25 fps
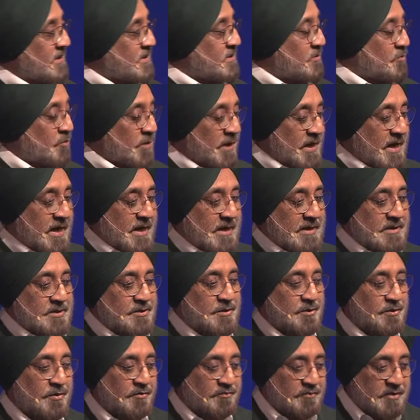When I
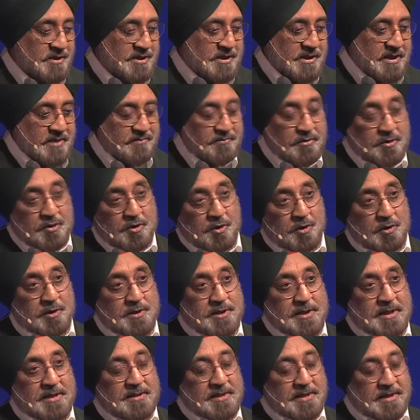sort of received a call
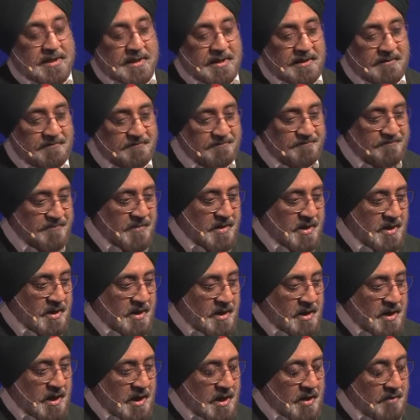the other day
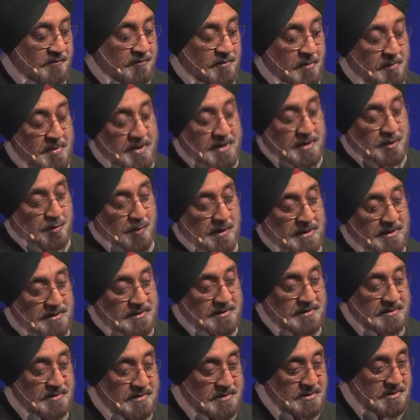from an
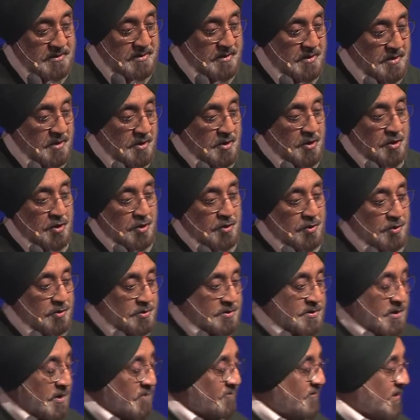acquaintance who
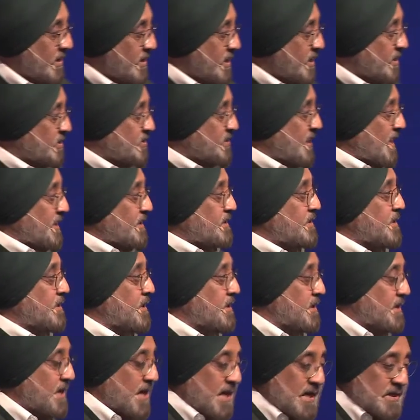sort of very
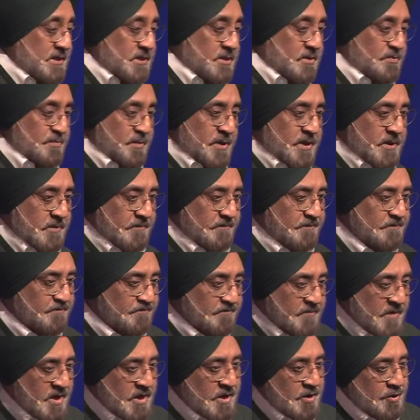excitedly asked me
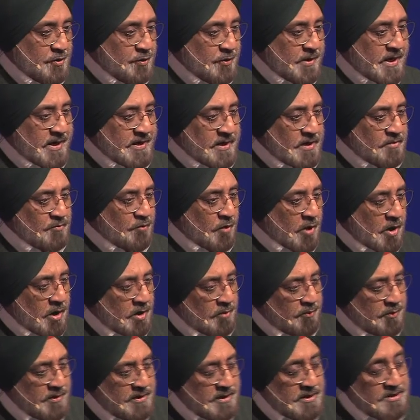to get
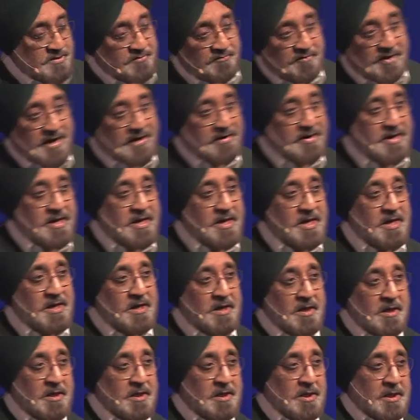involved with this very
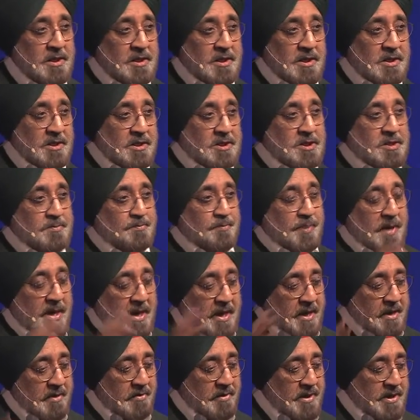
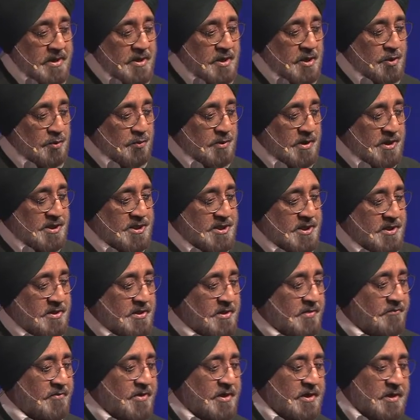inspiring new
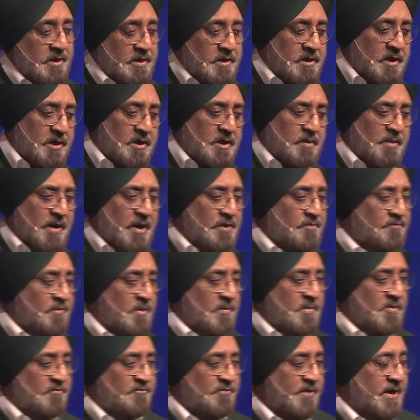initiative he had heard about
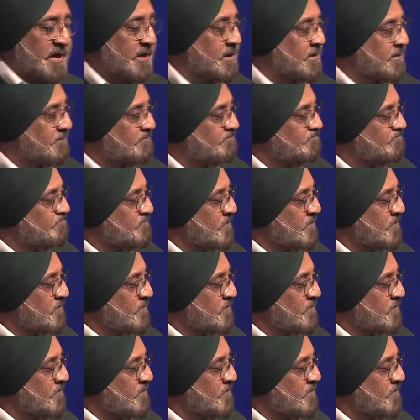from a friend.